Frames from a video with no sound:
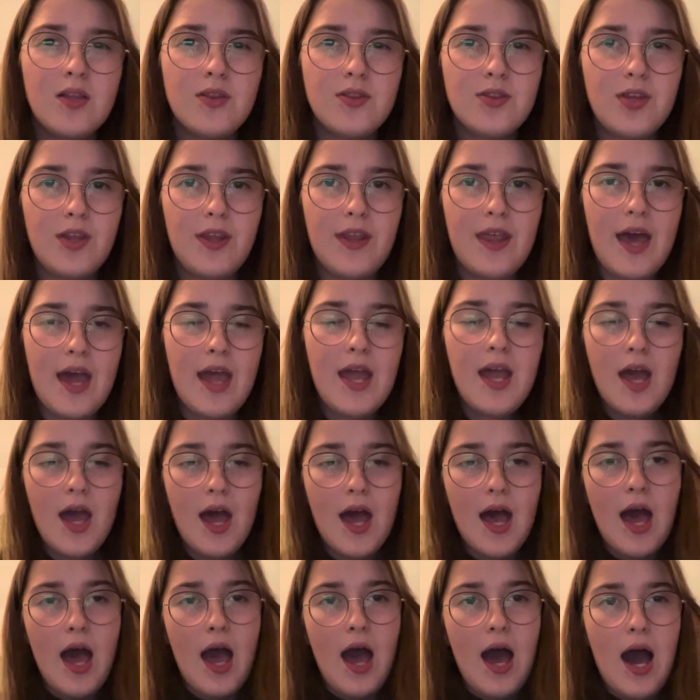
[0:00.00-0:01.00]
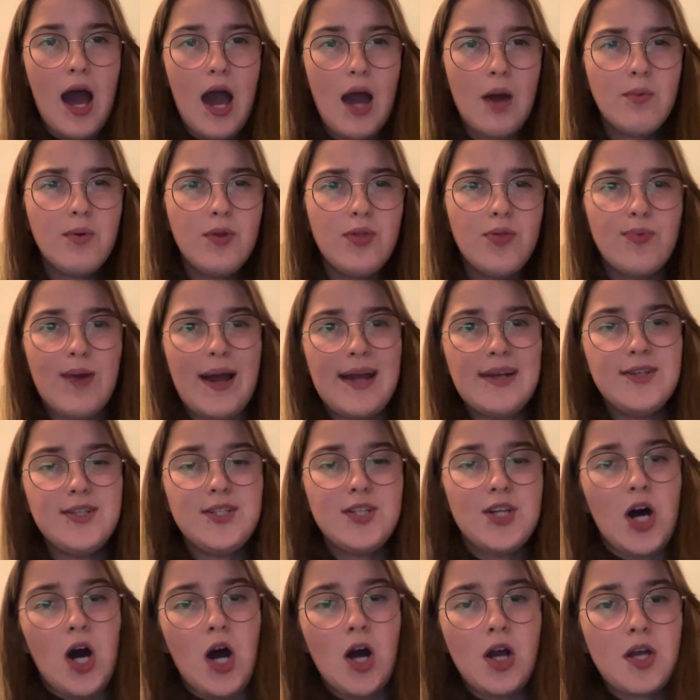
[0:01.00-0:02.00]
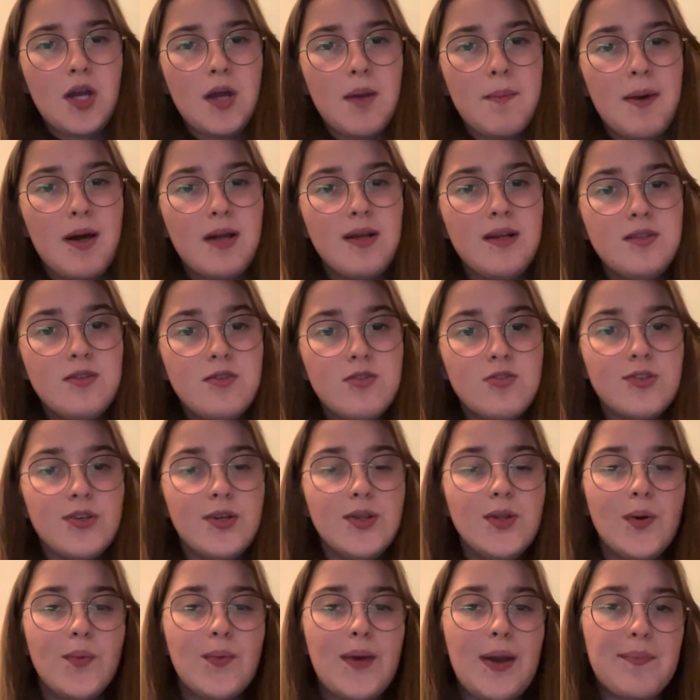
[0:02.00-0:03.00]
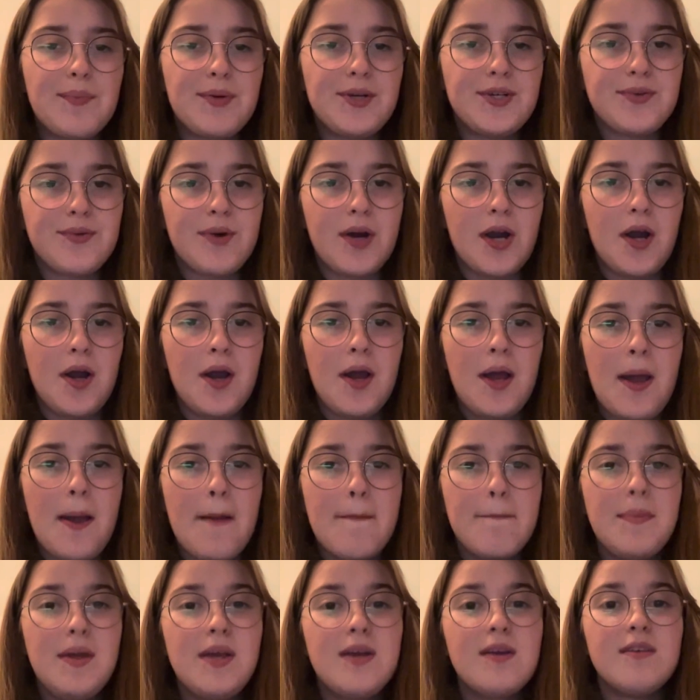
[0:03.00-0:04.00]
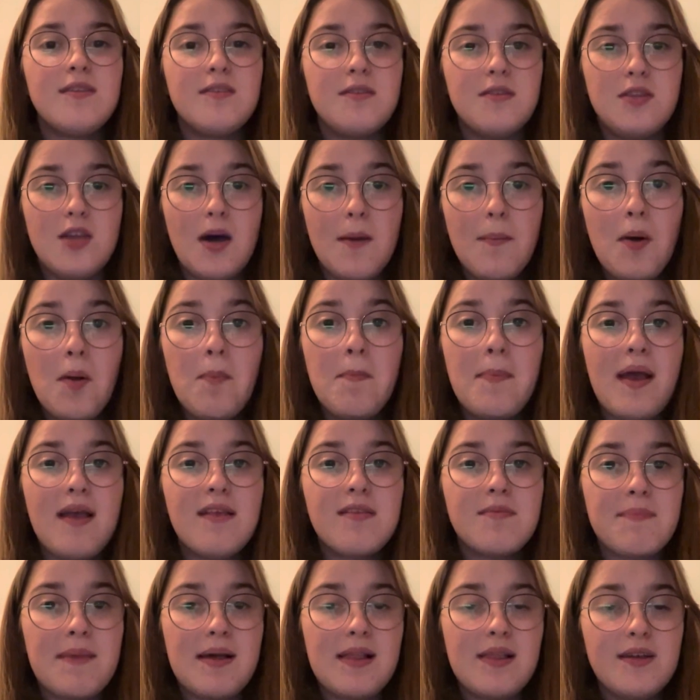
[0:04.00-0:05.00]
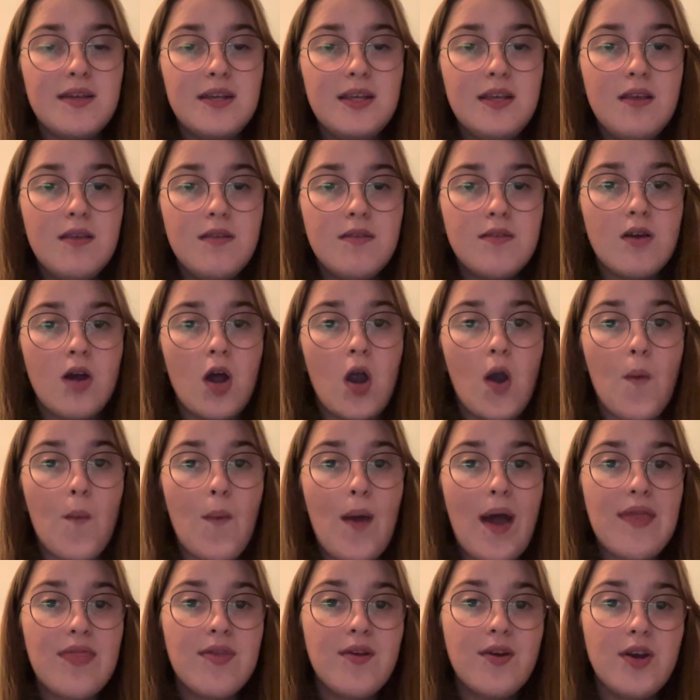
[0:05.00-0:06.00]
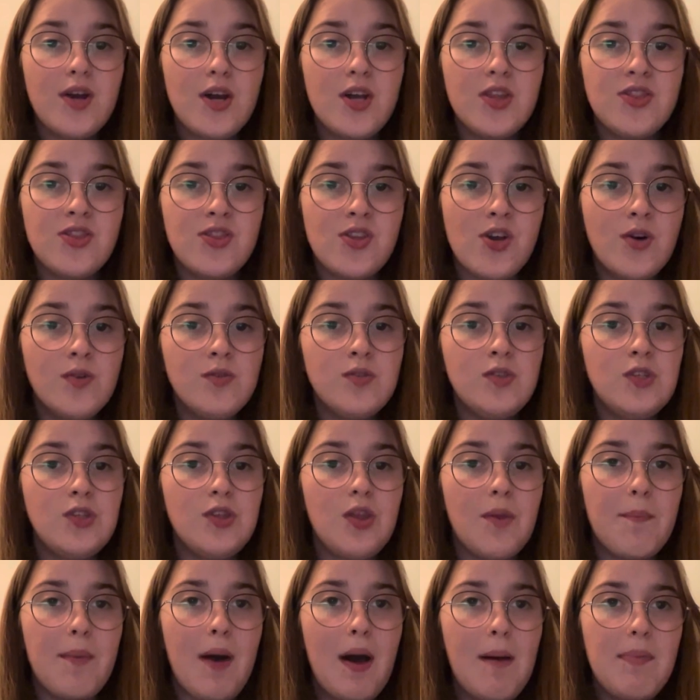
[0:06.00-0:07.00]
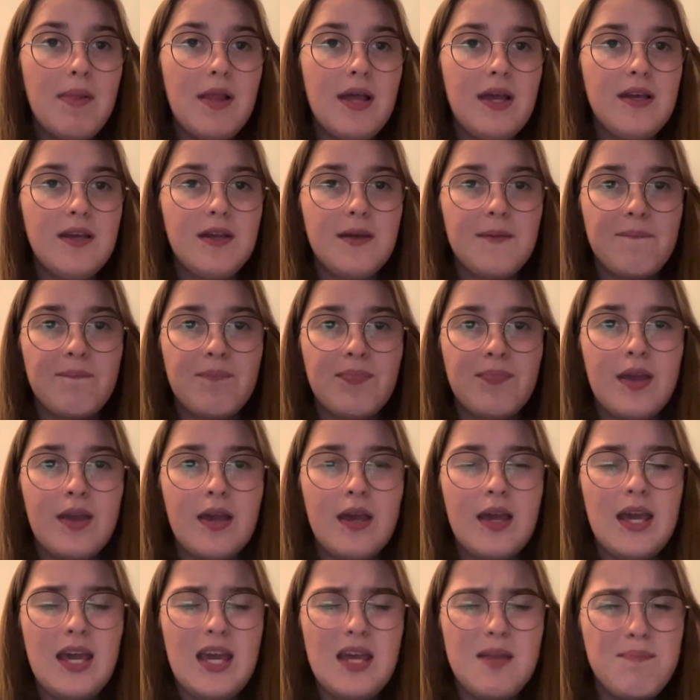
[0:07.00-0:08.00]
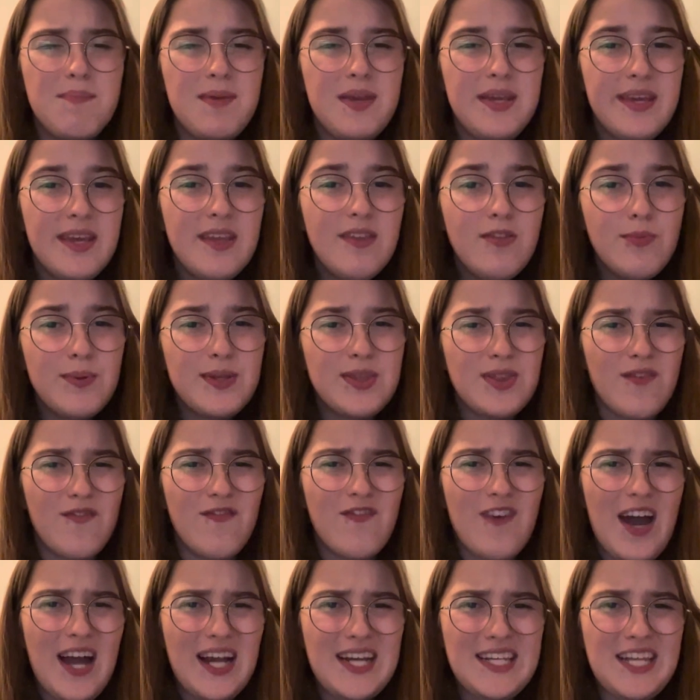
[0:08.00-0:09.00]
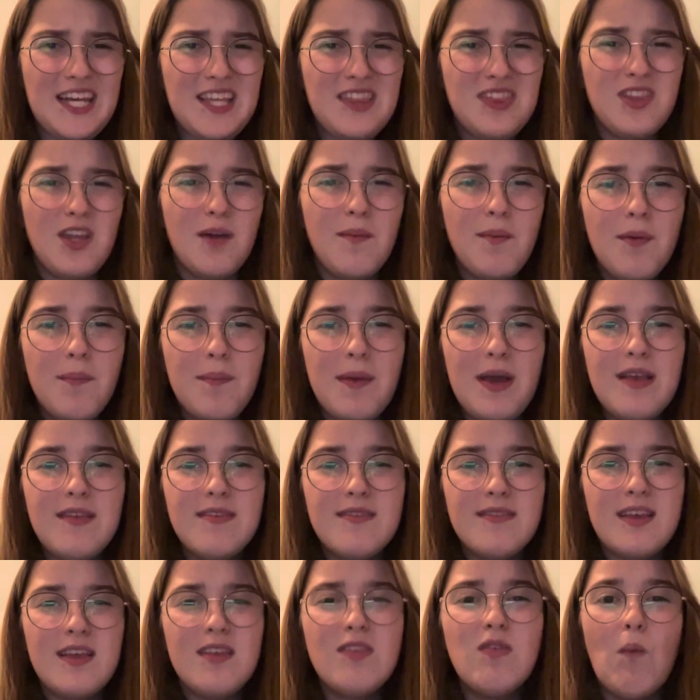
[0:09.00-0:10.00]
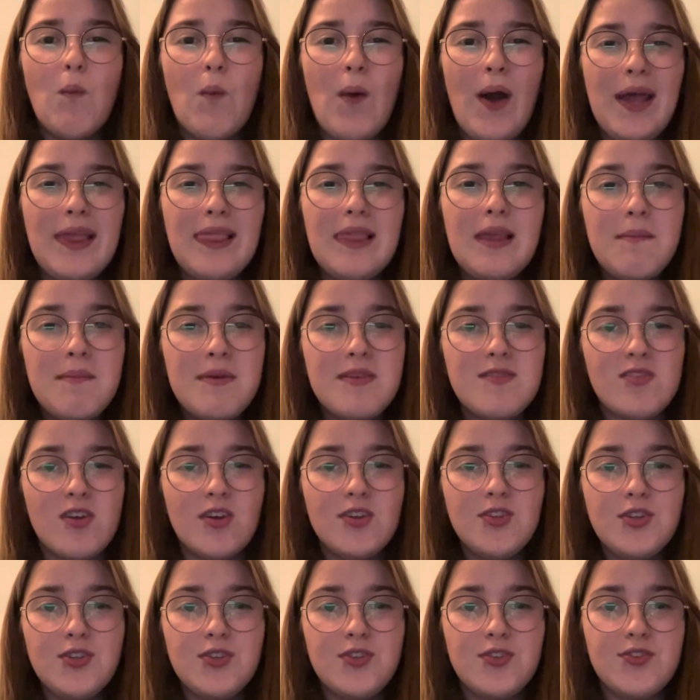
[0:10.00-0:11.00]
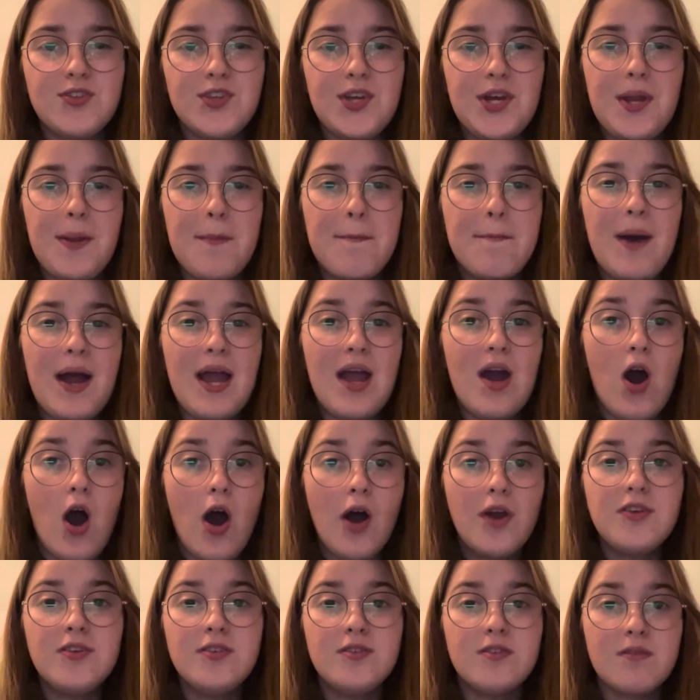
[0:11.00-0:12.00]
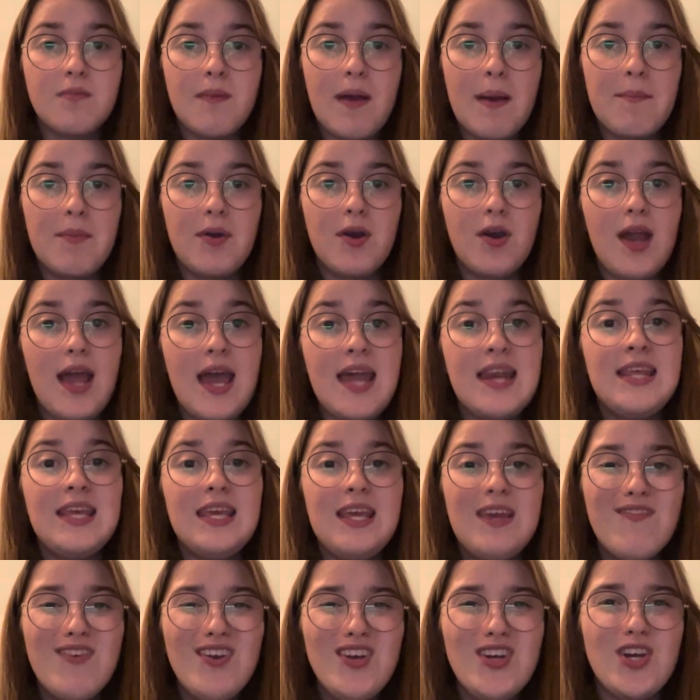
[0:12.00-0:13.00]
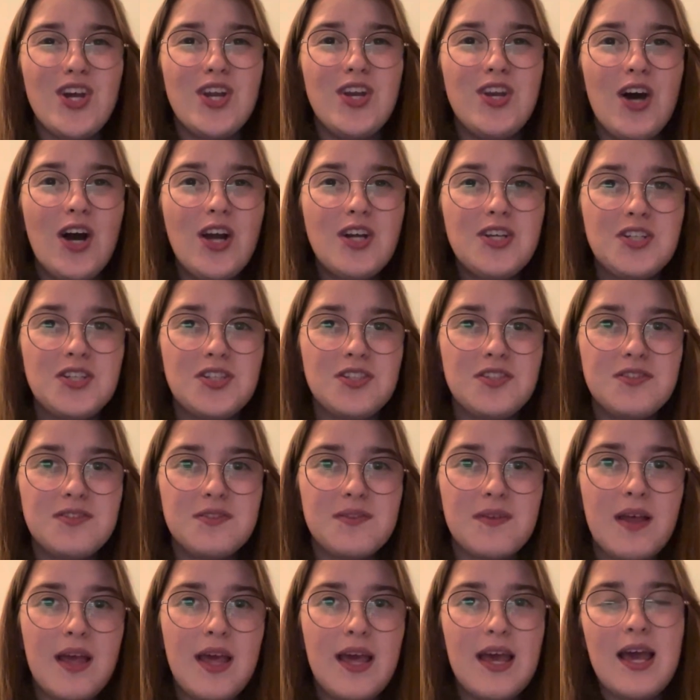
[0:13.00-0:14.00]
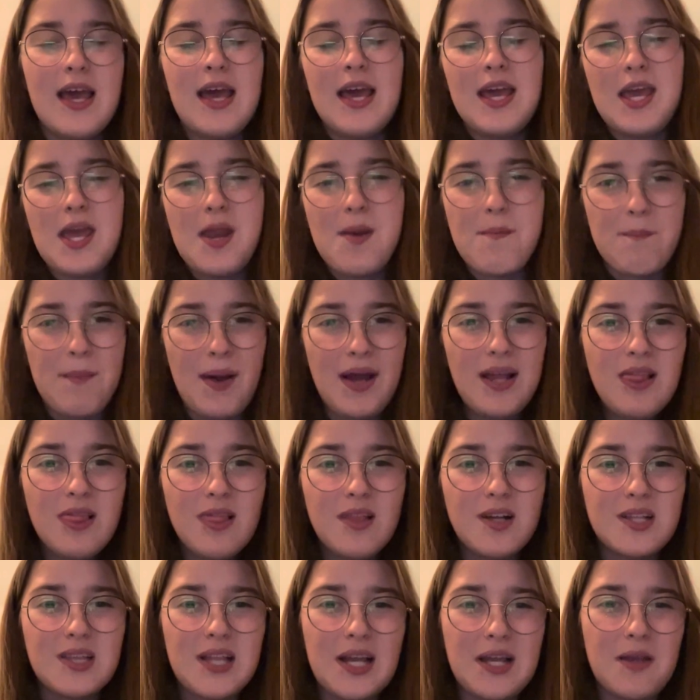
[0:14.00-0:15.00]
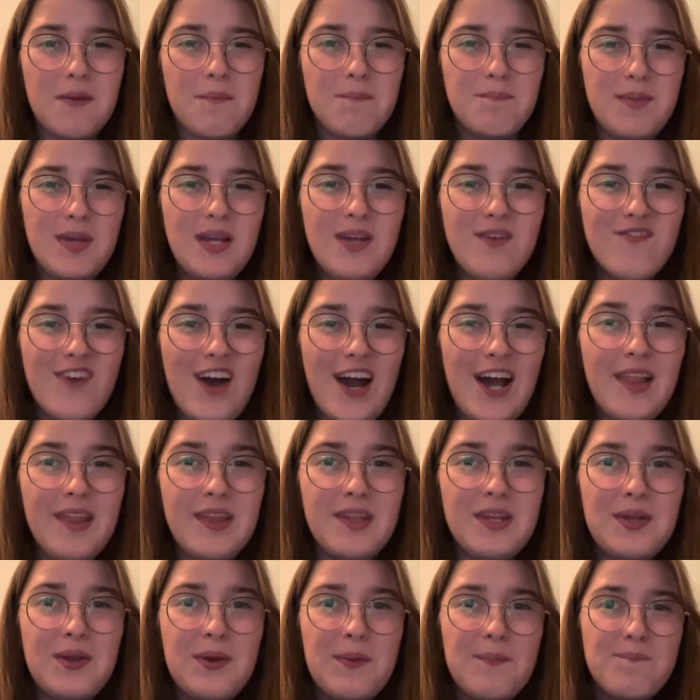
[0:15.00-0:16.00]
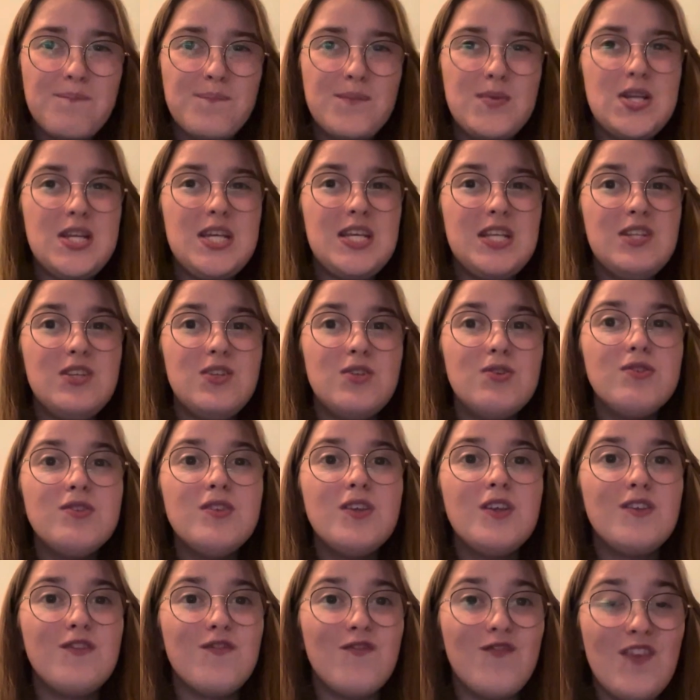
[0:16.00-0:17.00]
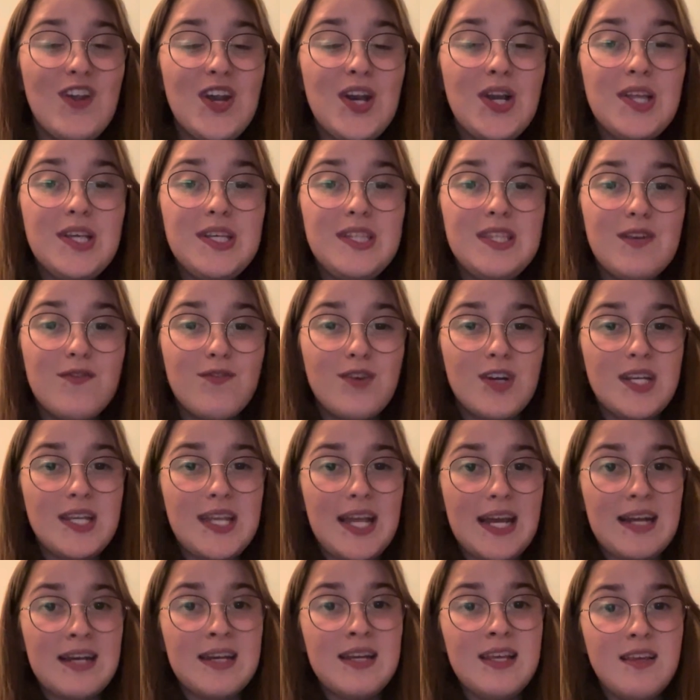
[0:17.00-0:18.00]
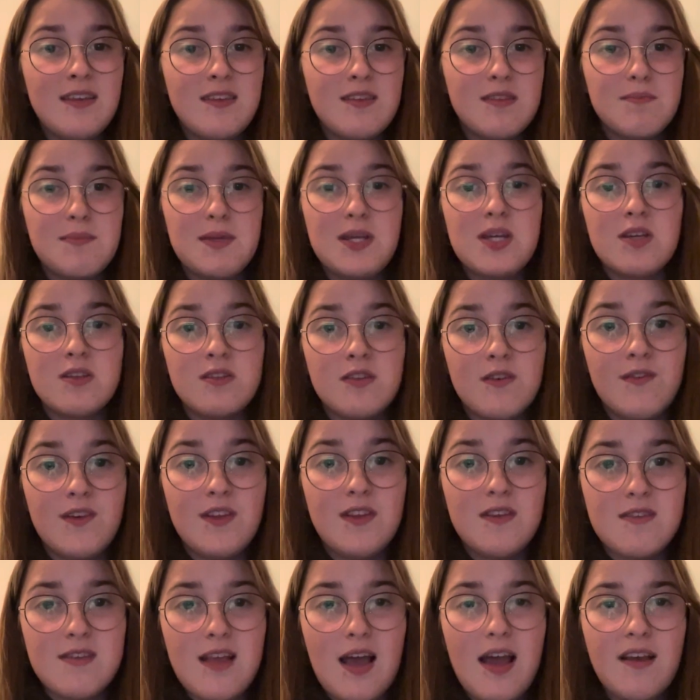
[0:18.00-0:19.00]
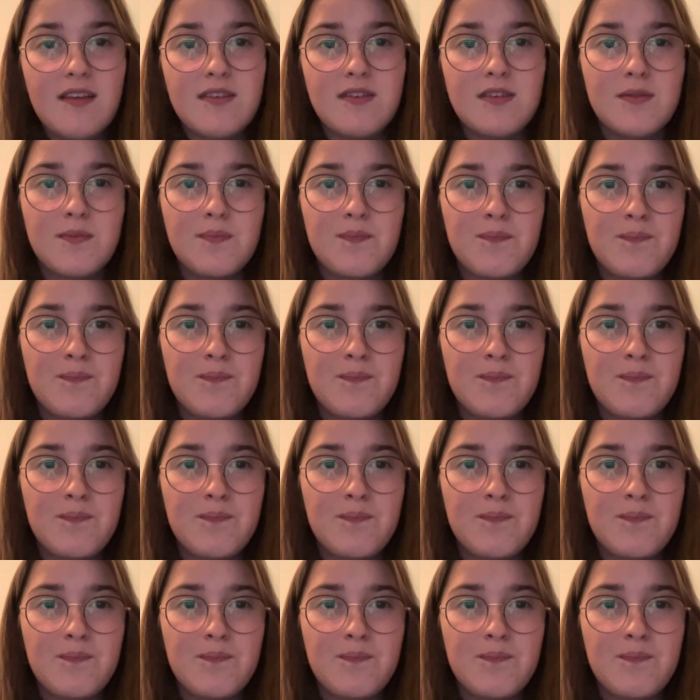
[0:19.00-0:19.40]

Today, I would rather talk about its solo repertoire because double bass melodies are rather unknown to the public. It begins with the fact that double bass is widely misunderstood by audience members and even conductors. It might look like a big violin, but it uses fairly different techniques because of its size.